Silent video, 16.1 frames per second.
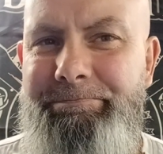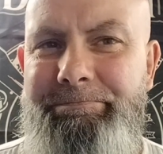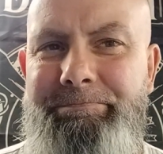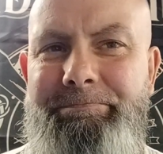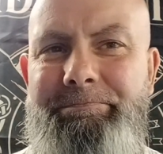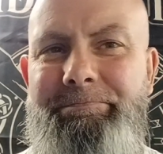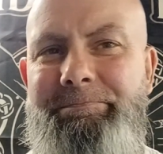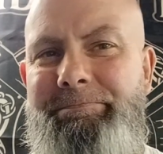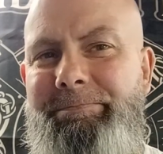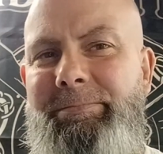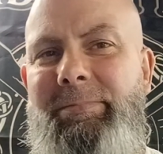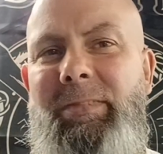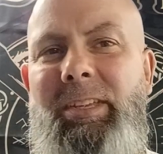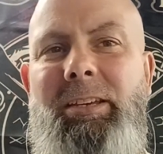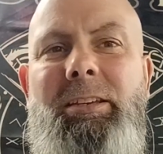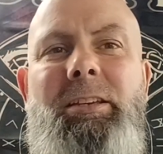
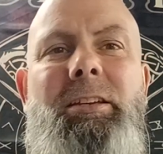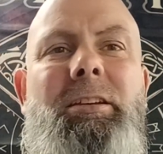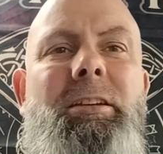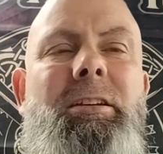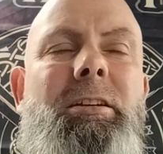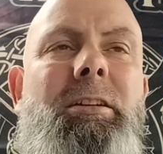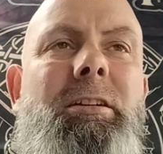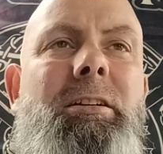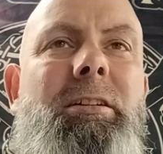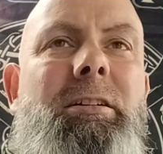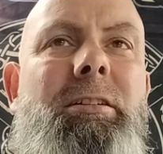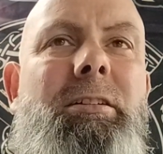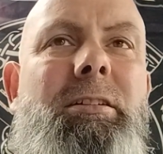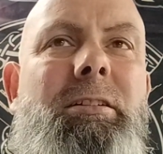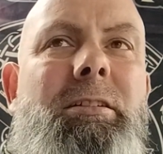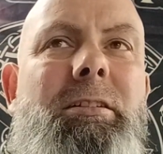
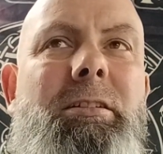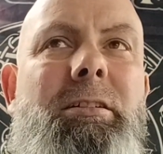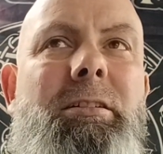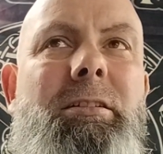(no one is talking)